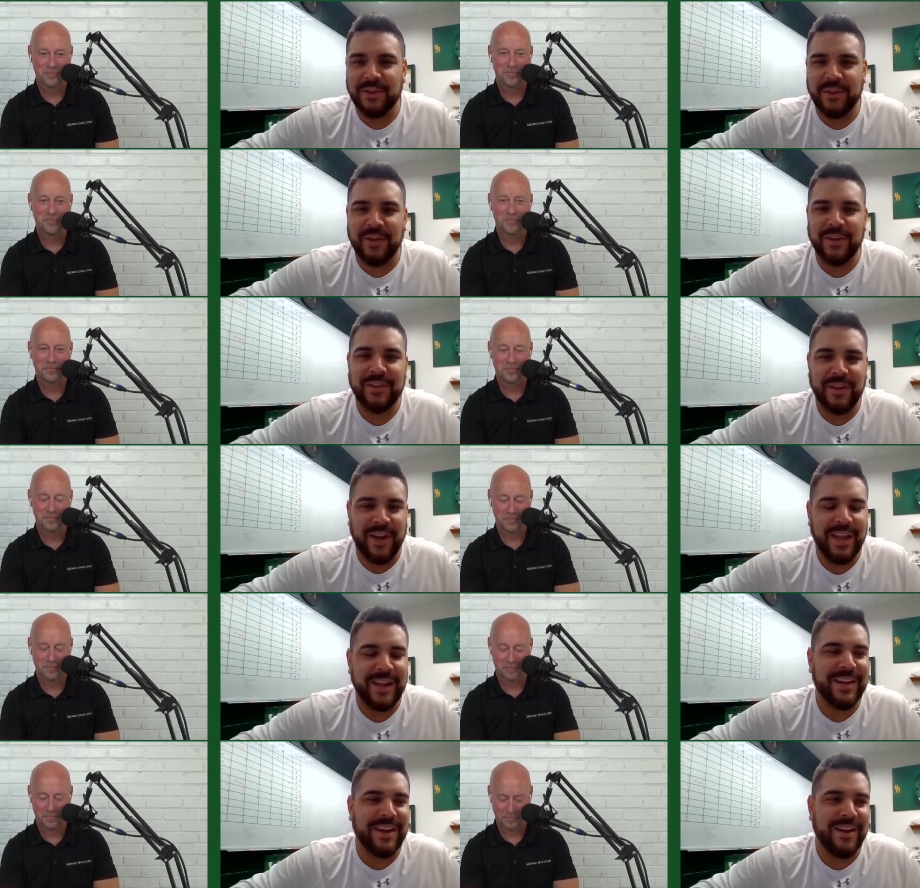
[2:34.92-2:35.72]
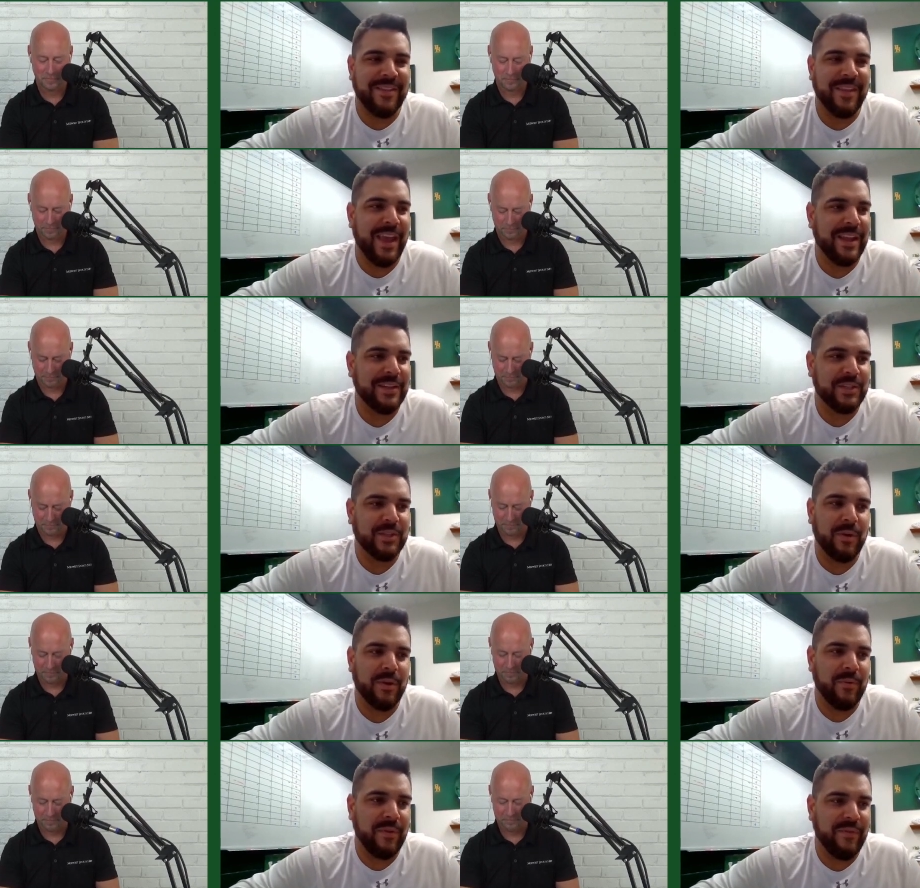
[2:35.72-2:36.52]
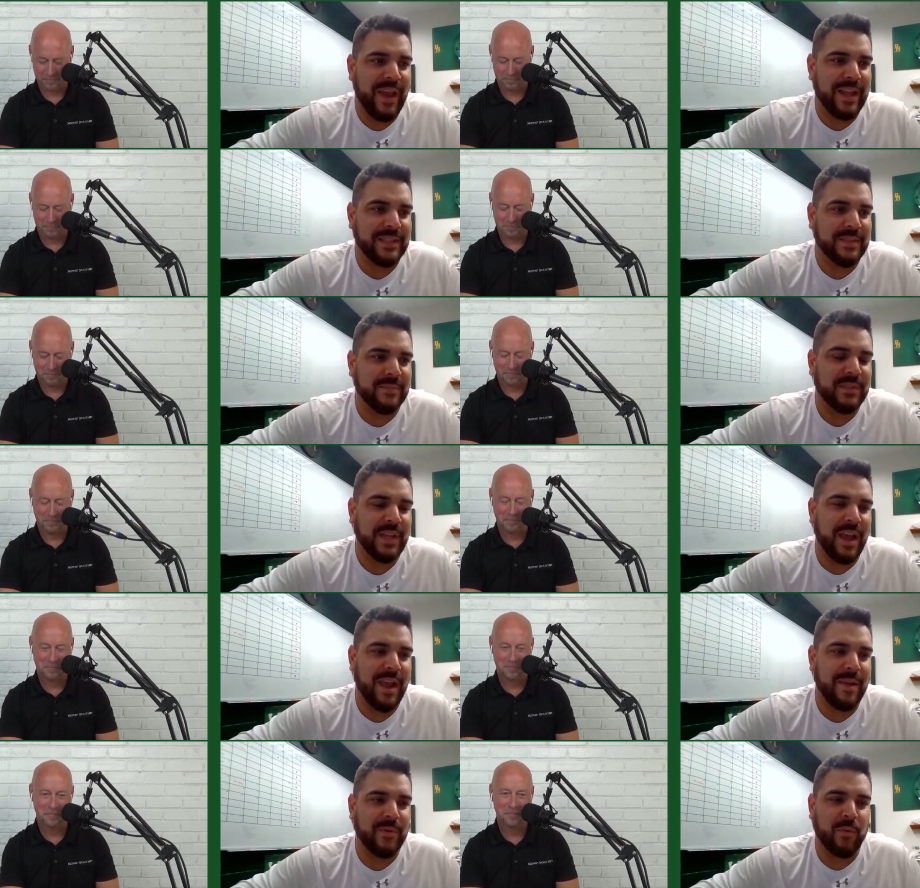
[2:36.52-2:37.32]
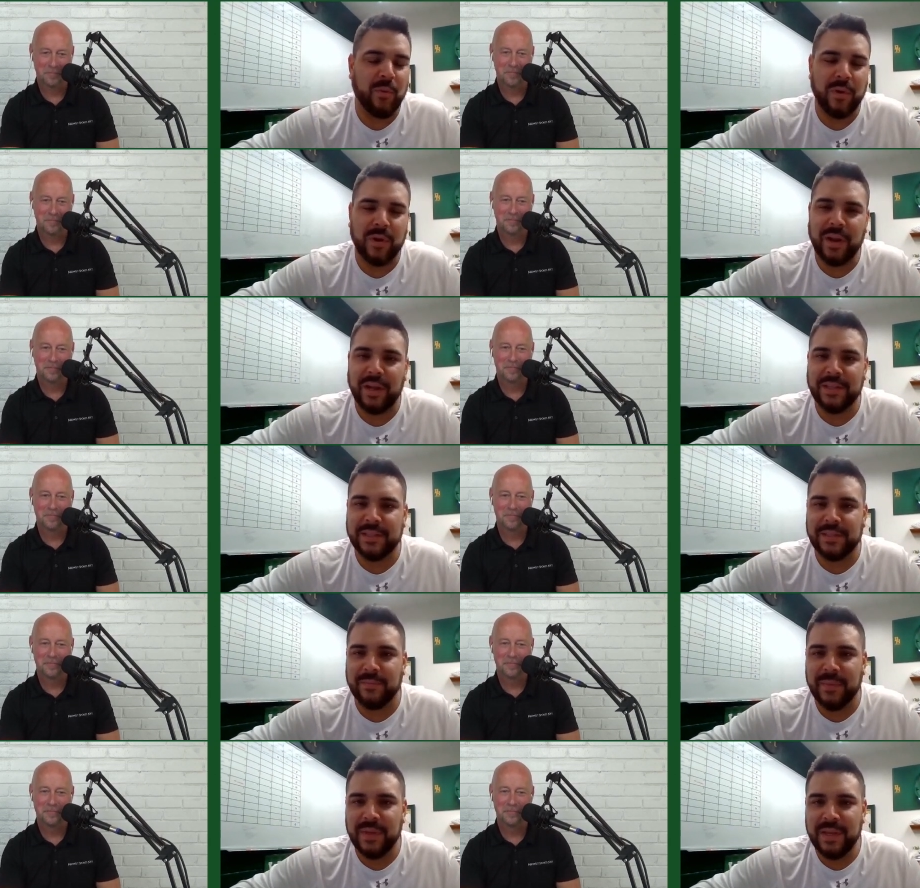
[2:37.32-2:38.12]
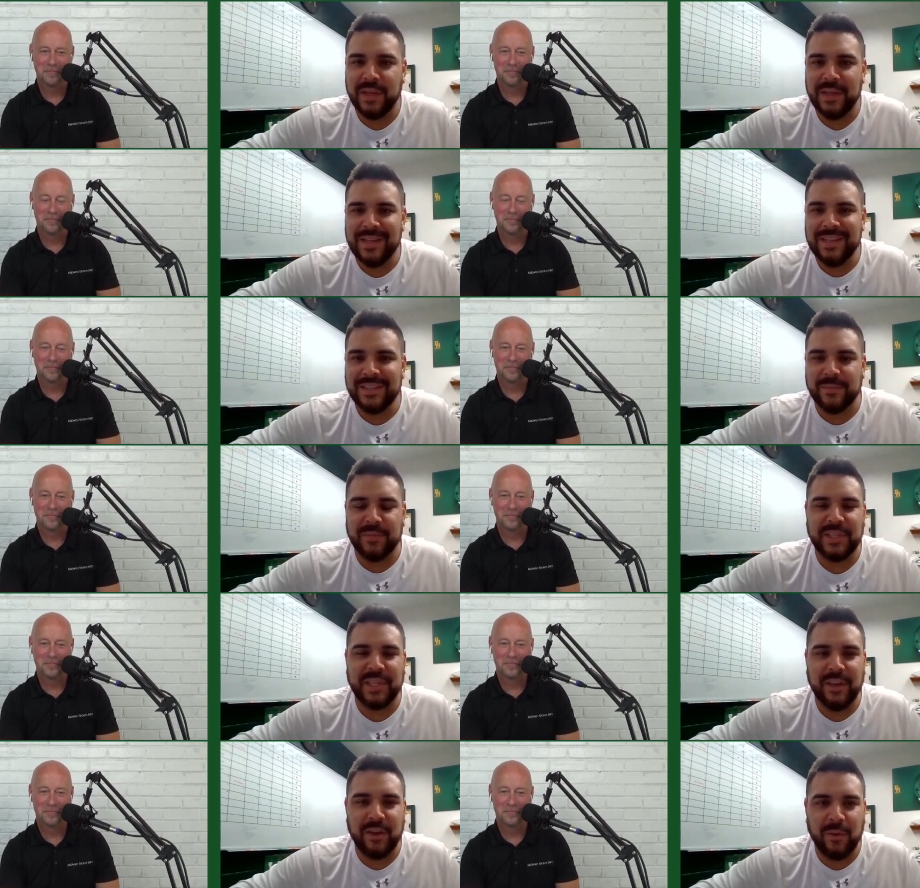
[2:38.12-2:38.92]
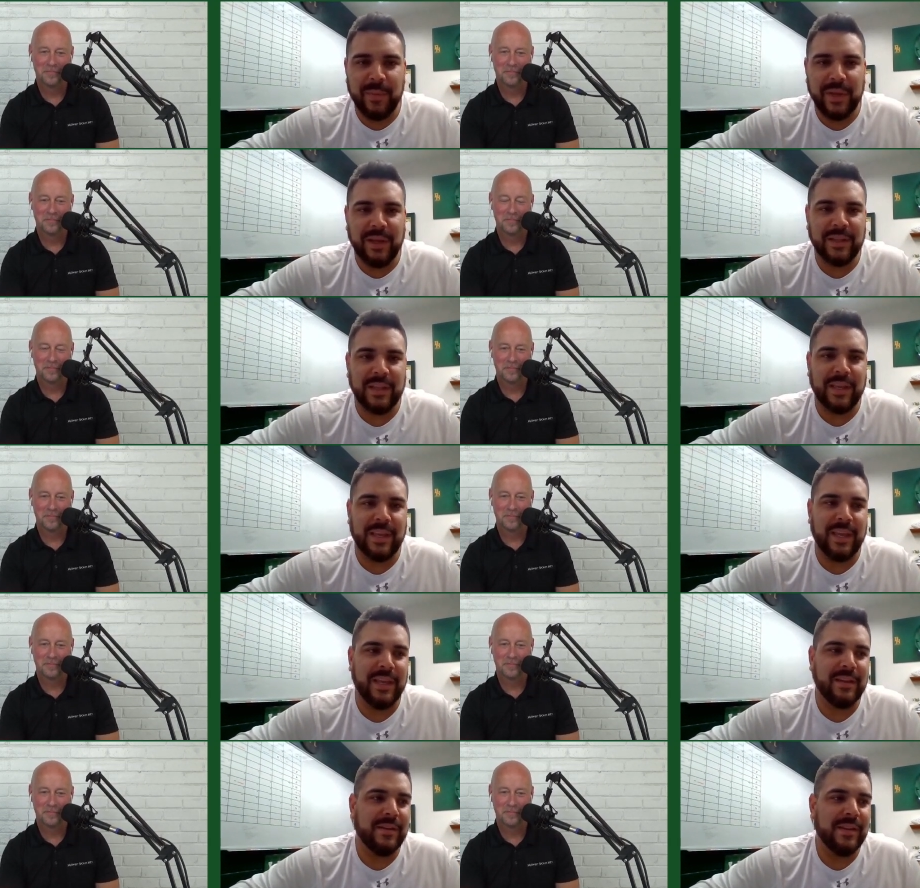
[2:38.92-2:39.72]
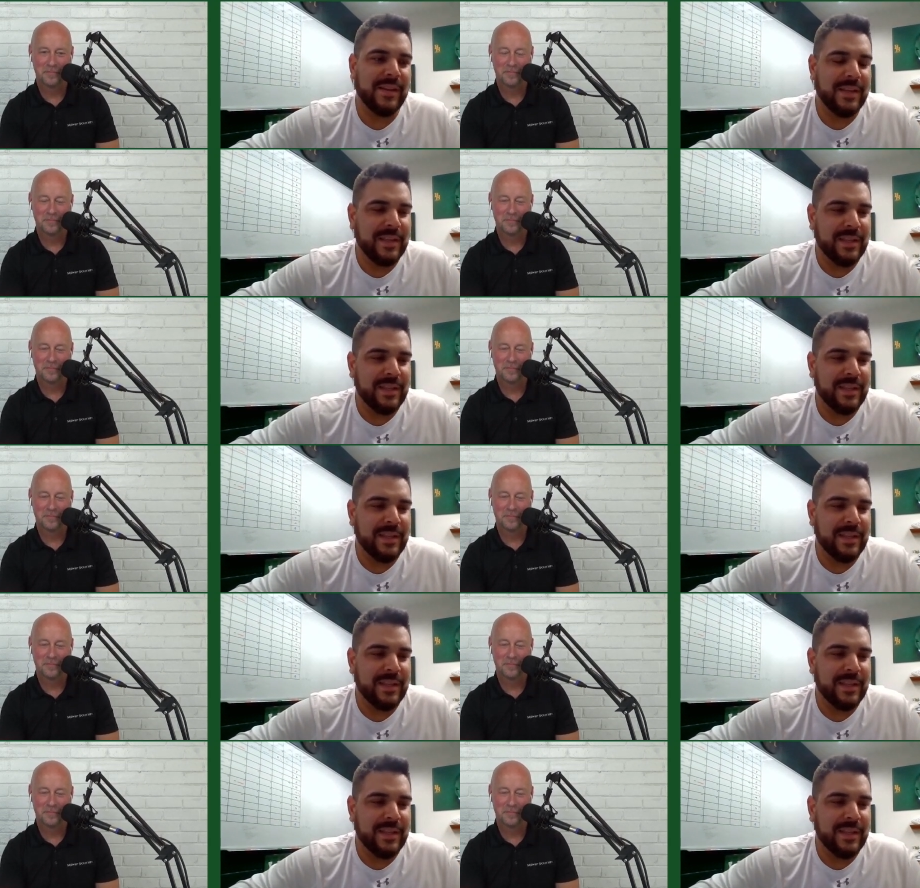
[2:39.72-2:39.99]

Speaker 1: So you're hitting it on the head, Joy. We've had some time to work on some skill building and